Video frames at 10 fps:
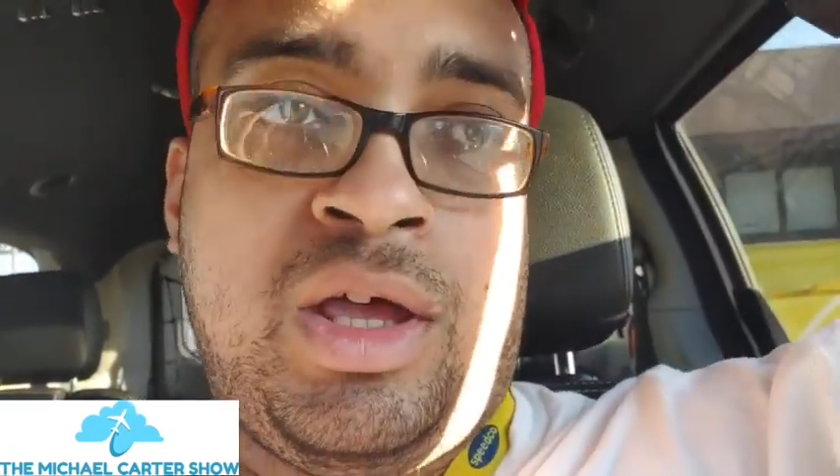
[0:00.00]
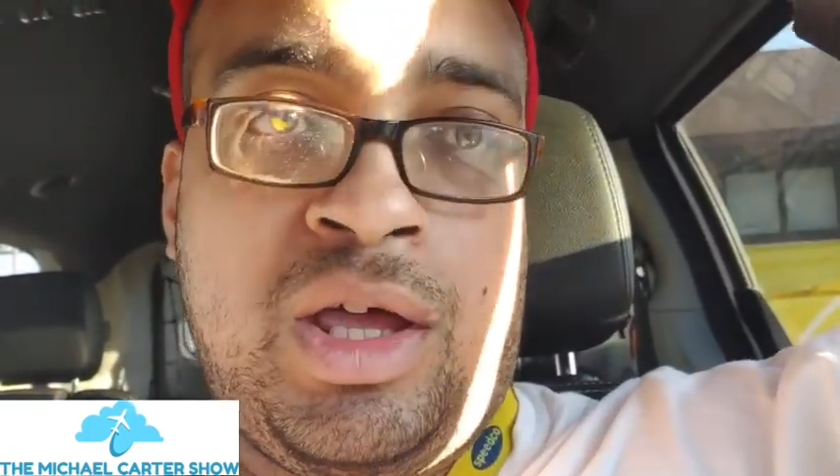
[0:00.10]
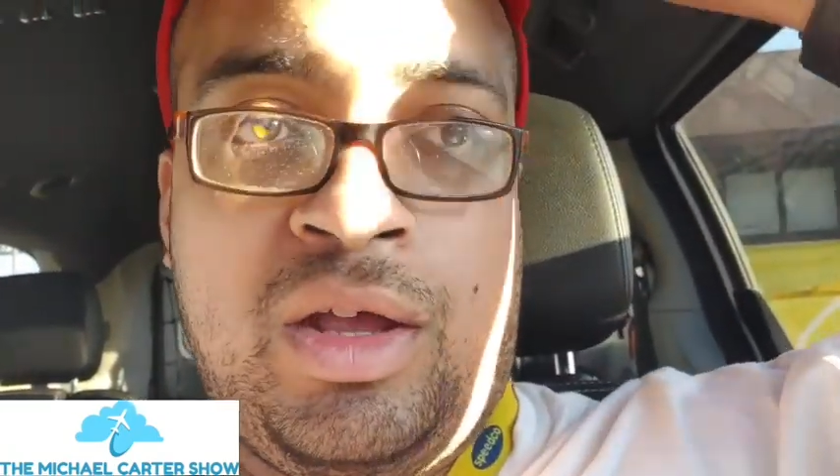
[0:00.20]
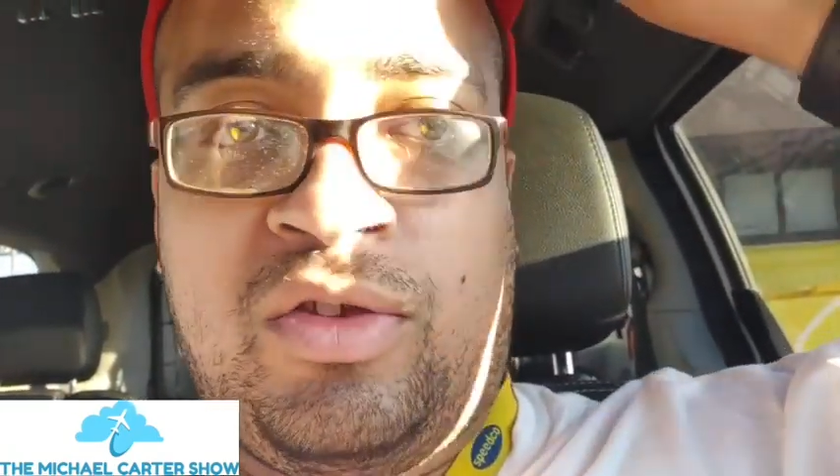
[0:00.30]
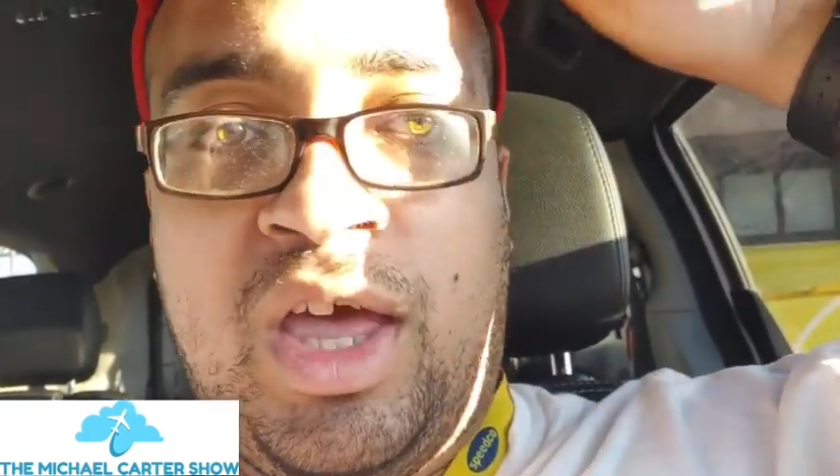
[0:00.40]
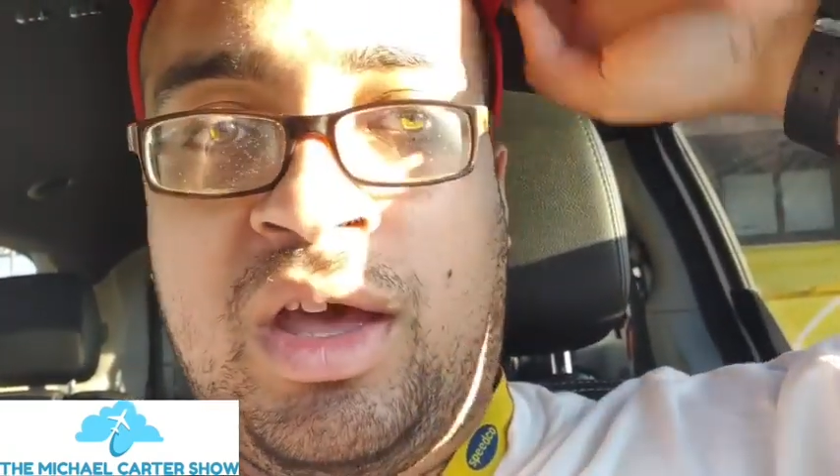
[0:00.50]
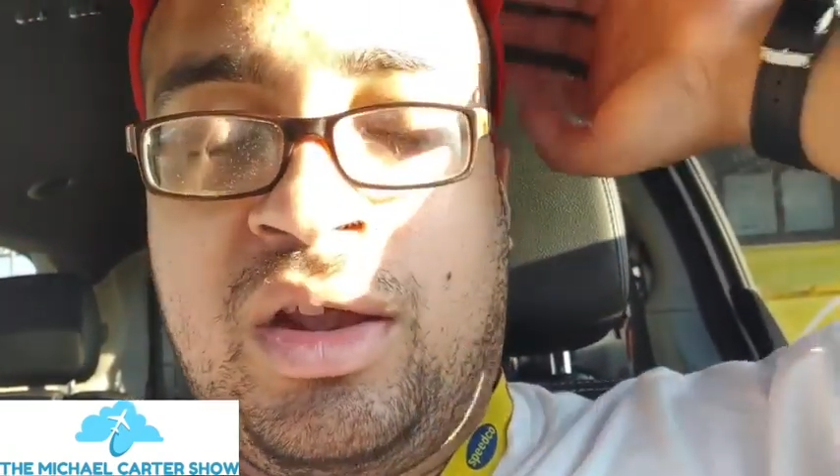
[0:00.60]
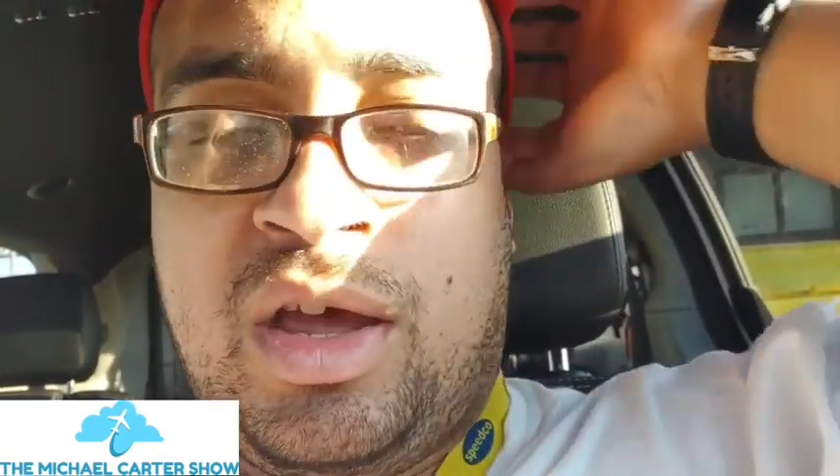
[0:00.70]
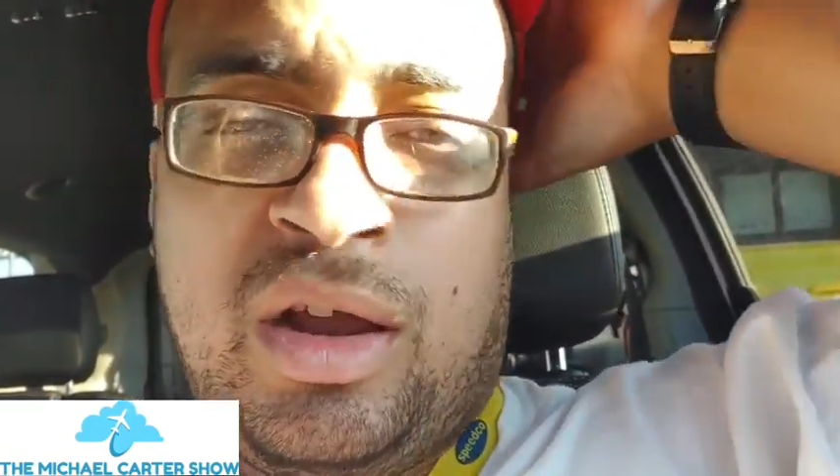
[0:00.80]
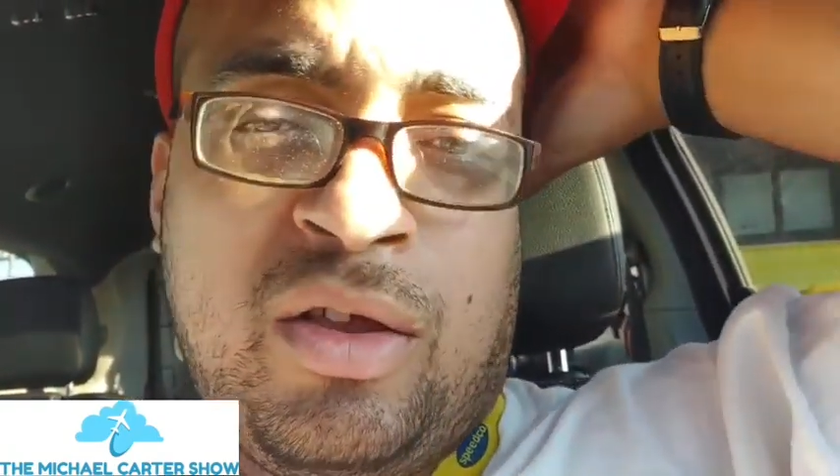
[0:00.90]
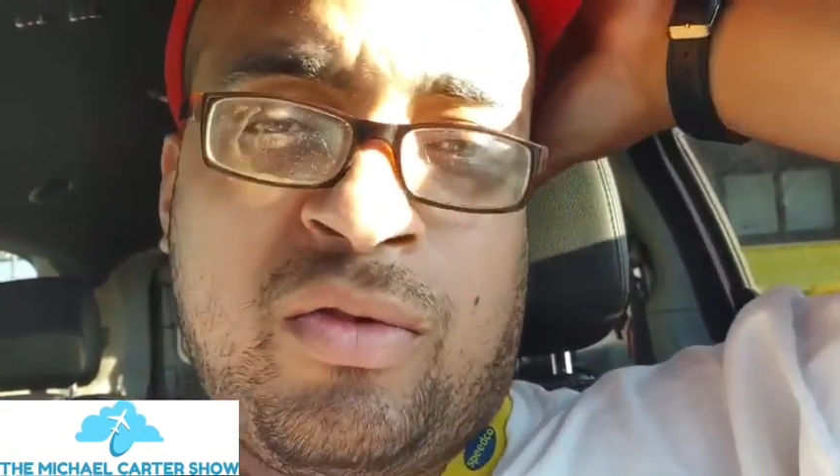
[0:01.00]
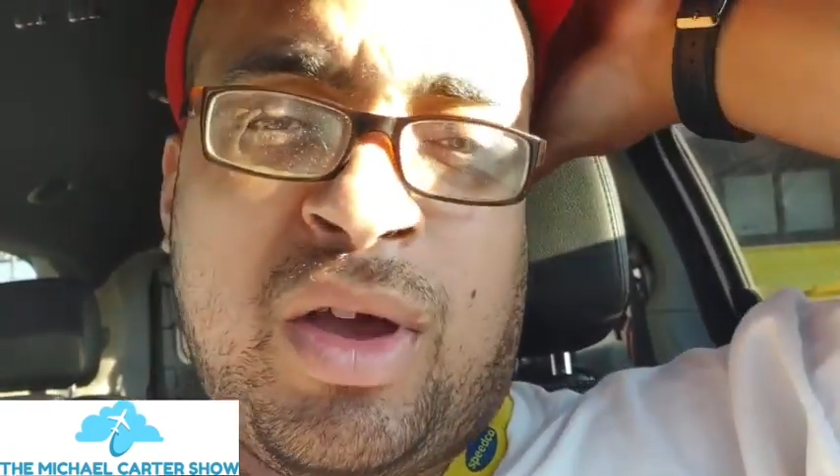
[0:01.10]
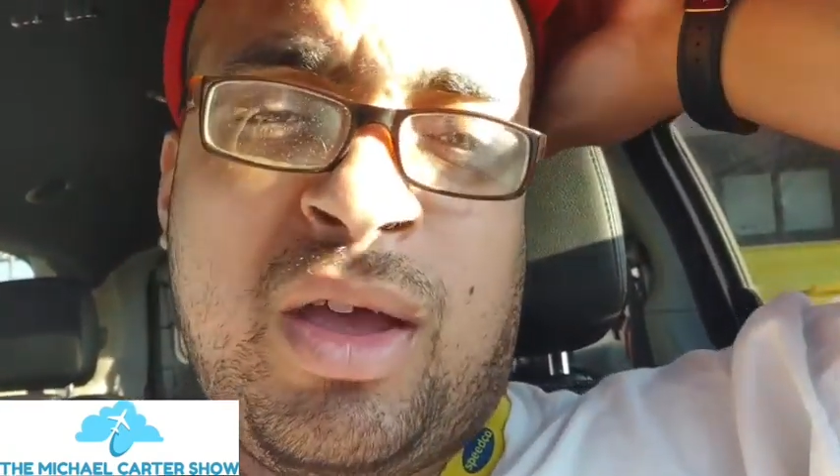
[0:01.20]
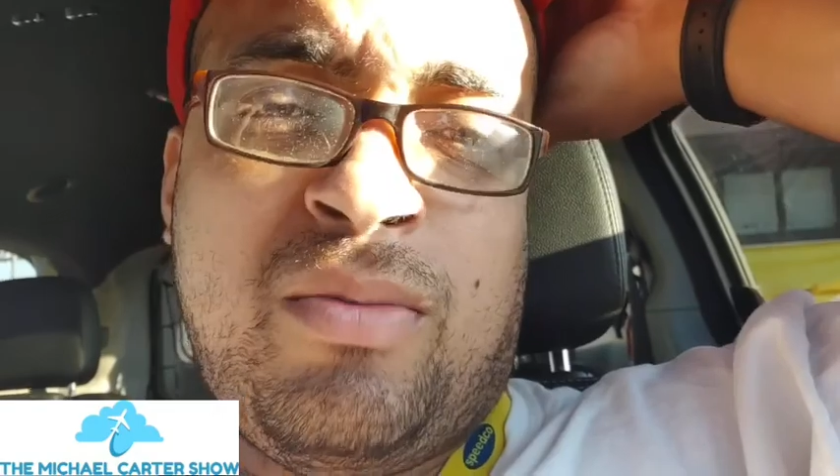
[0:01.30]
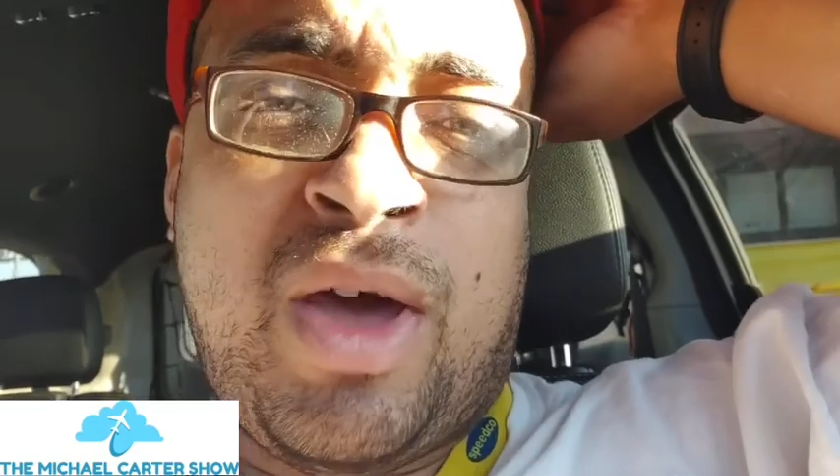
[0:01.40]
and take another
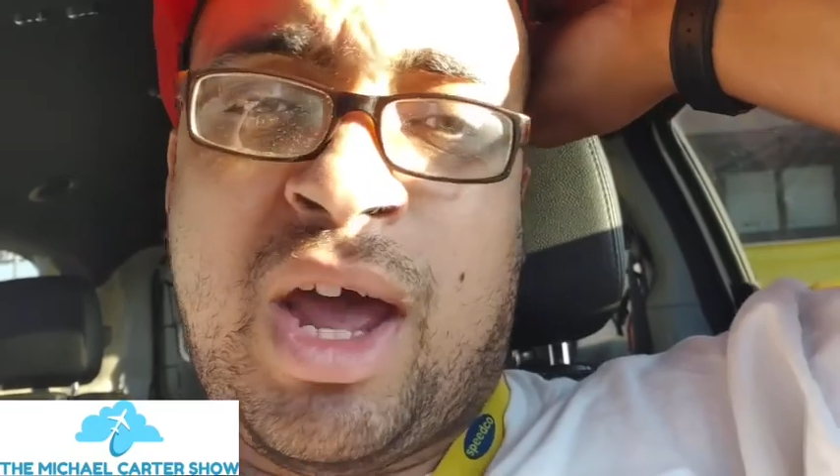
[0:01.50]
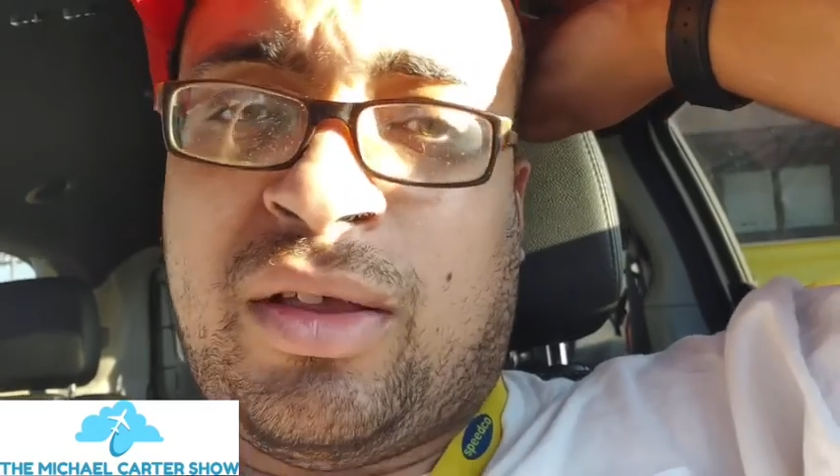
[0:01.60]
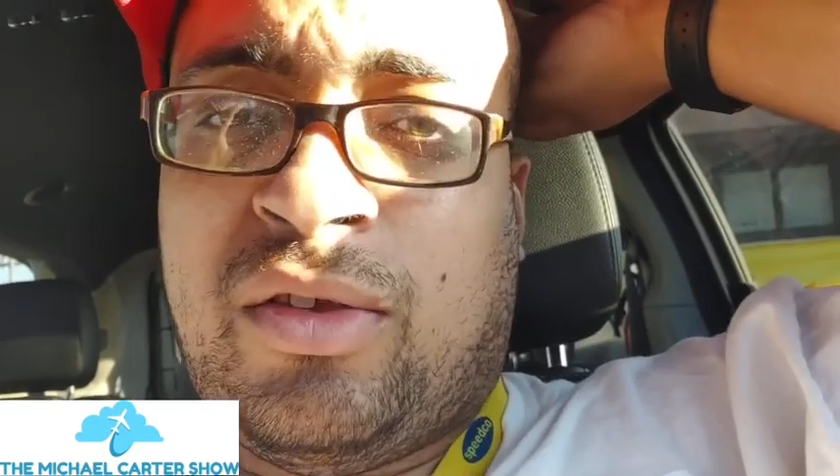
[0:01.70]
train back to